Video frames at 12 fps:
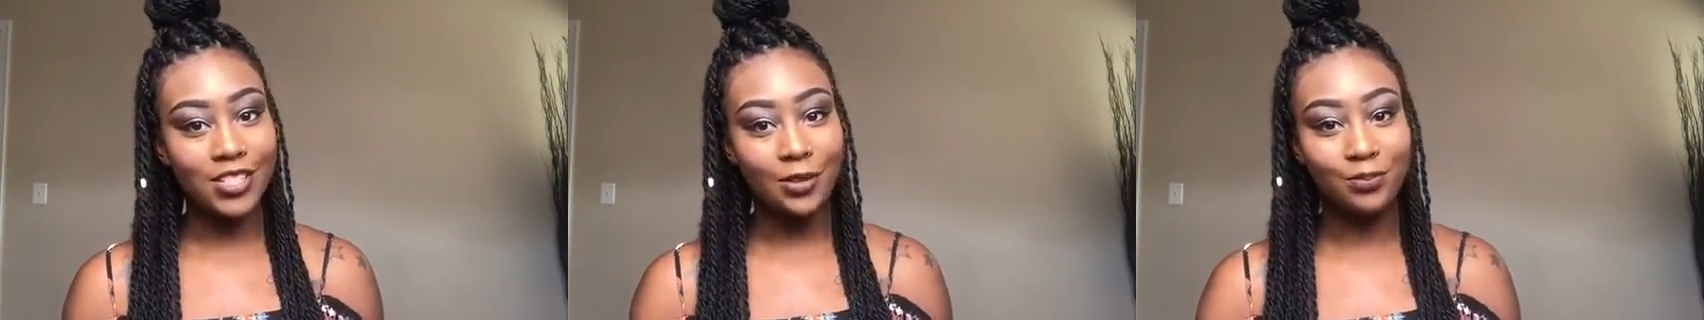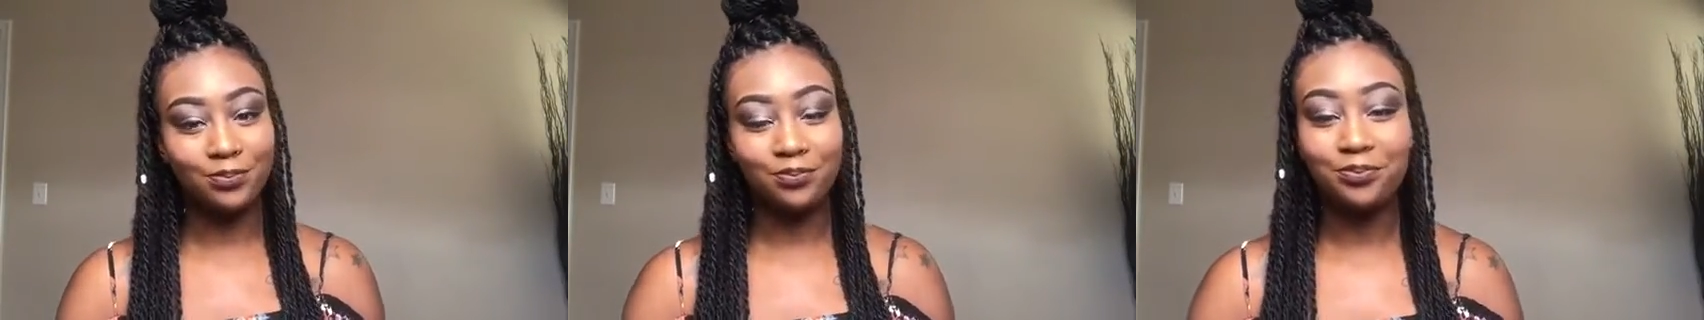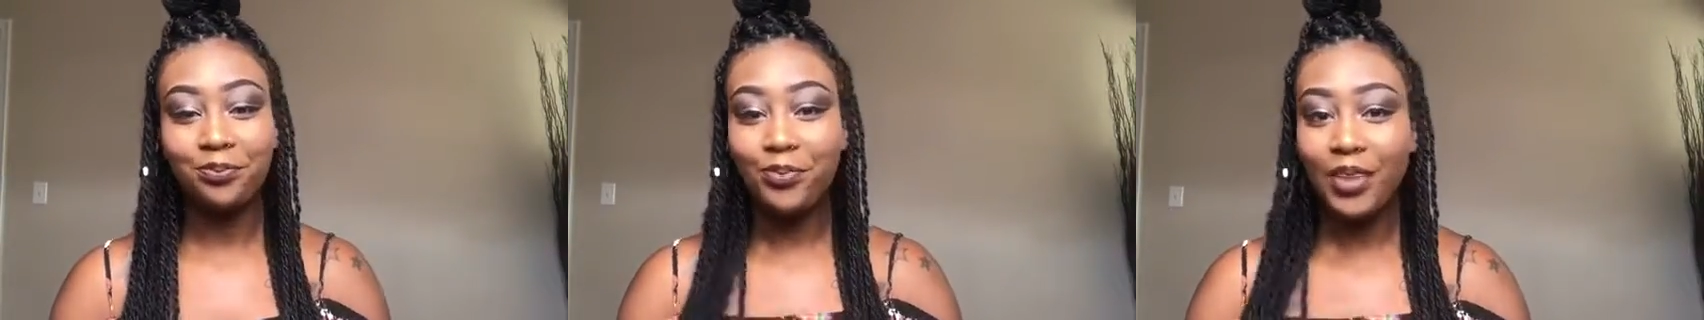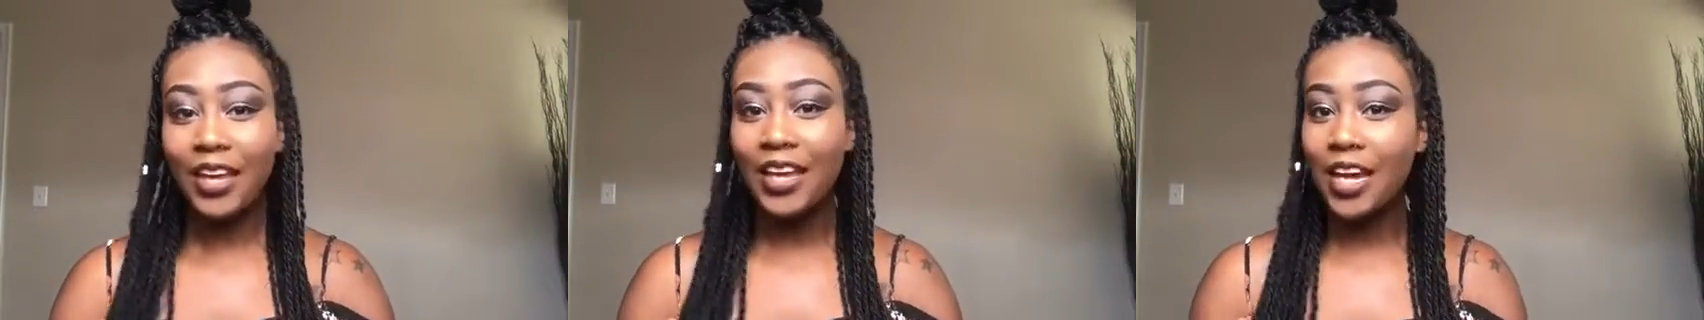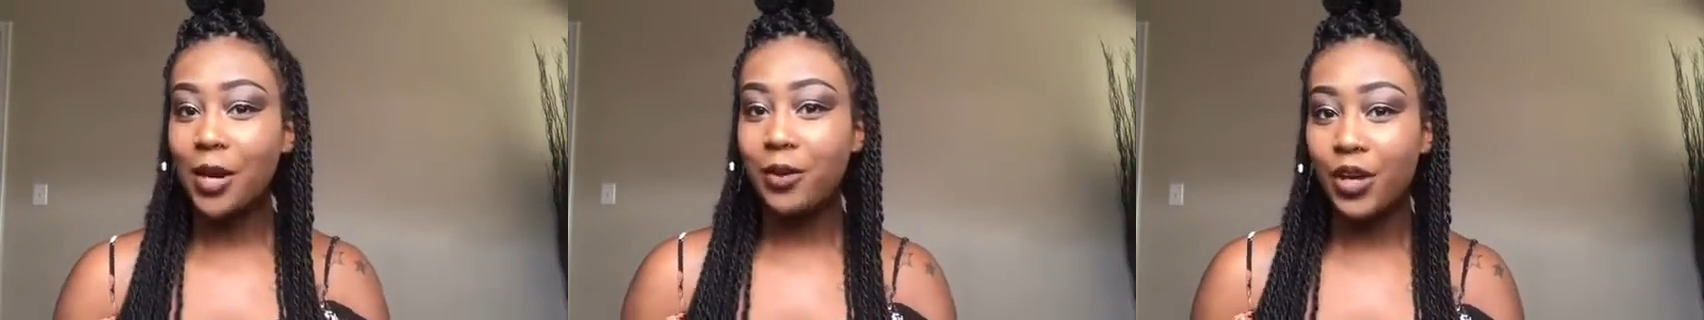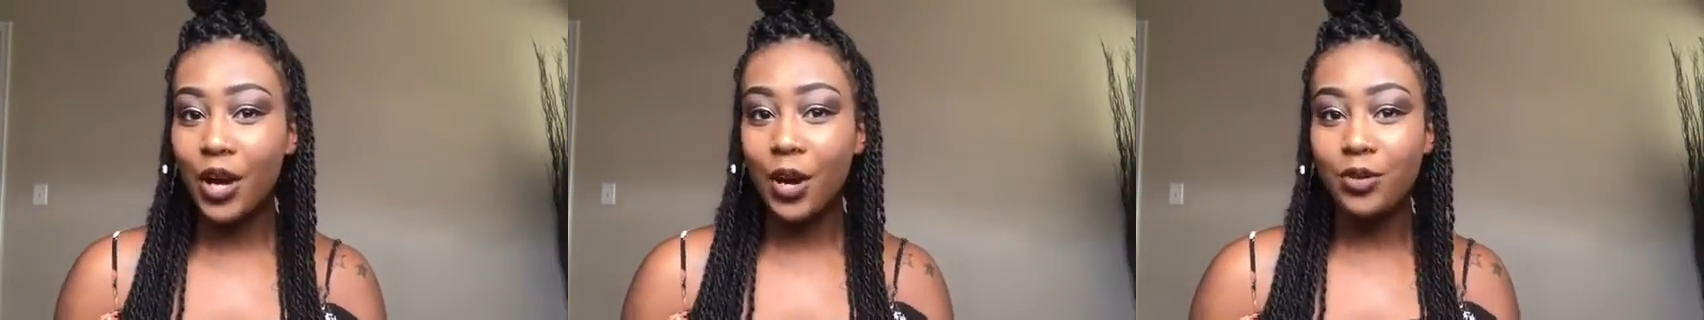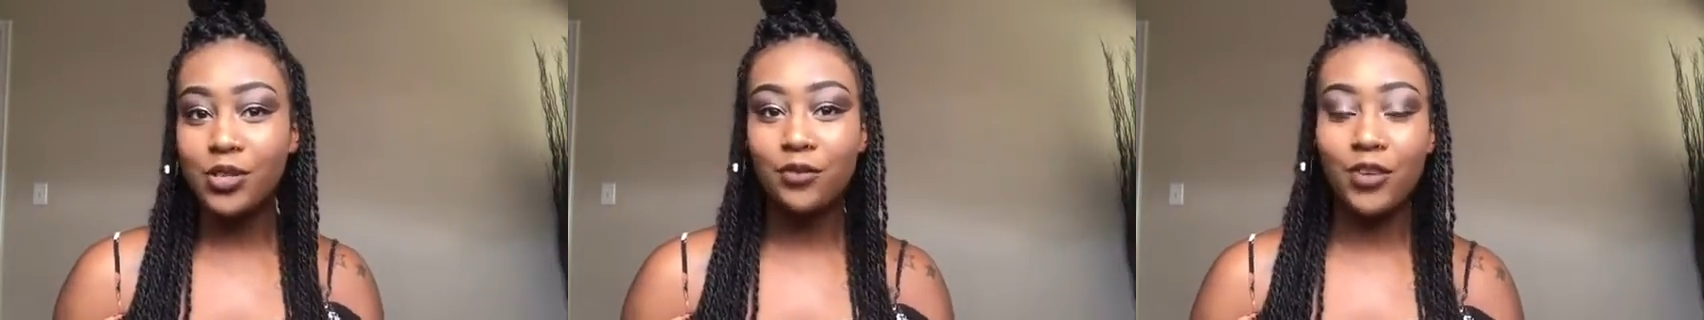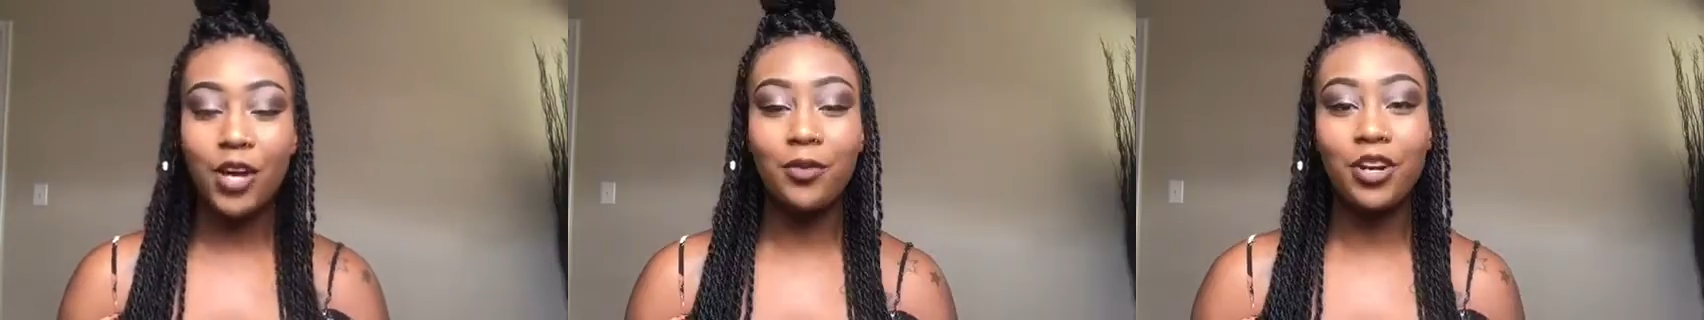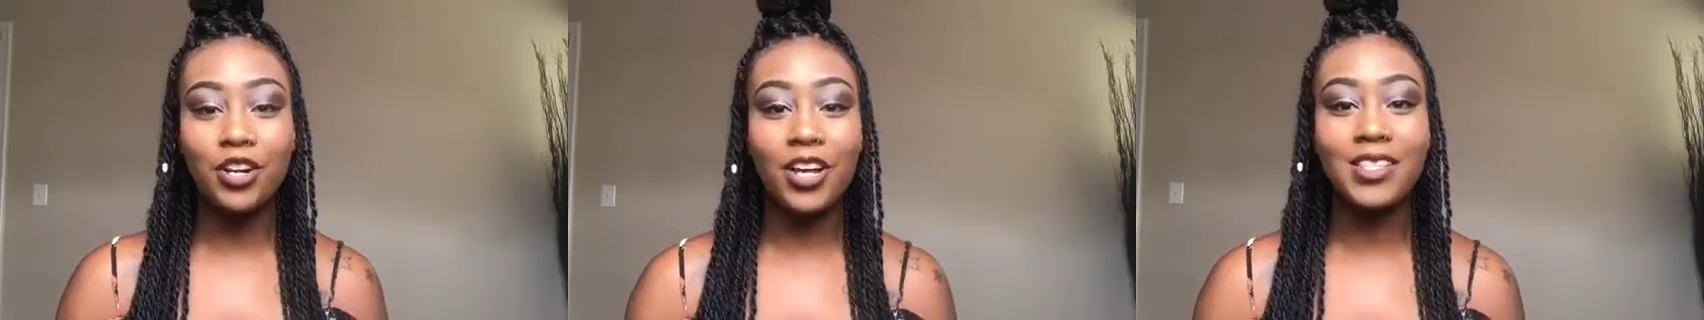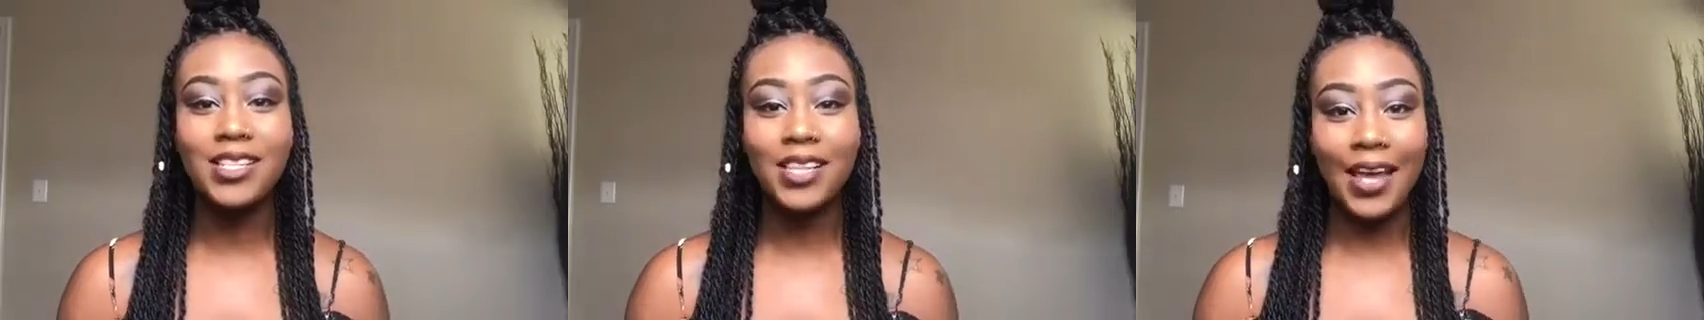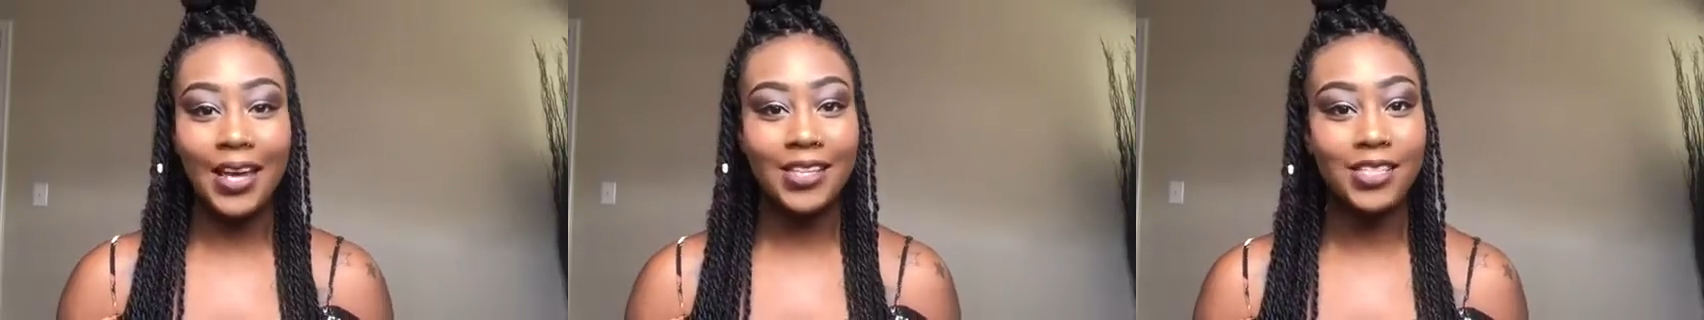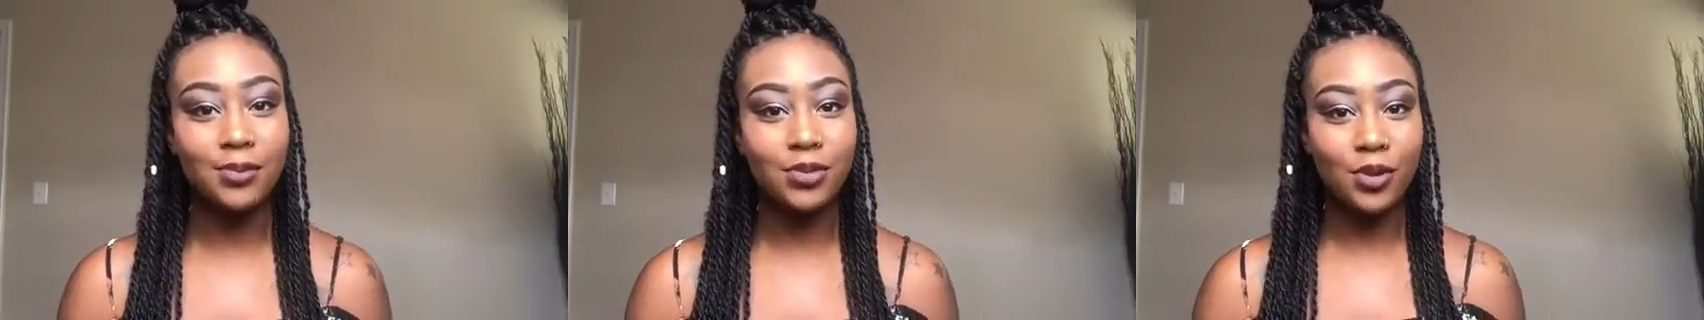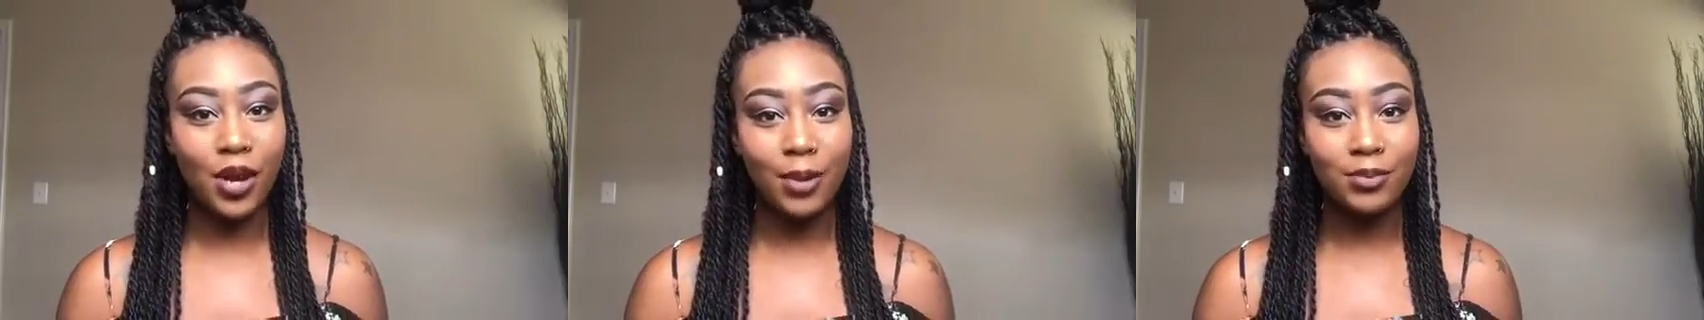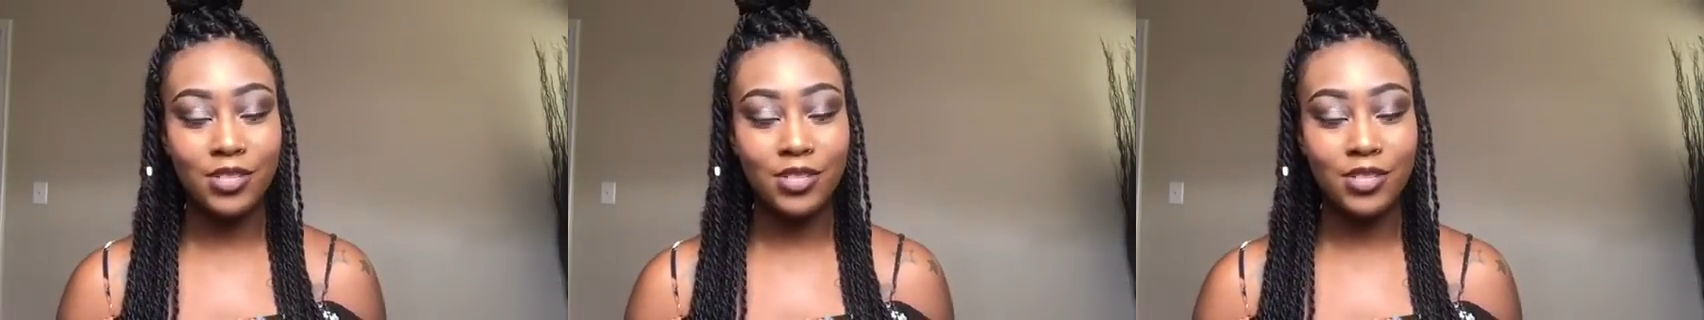So here we go. Don't forget when you're done to like and subscribe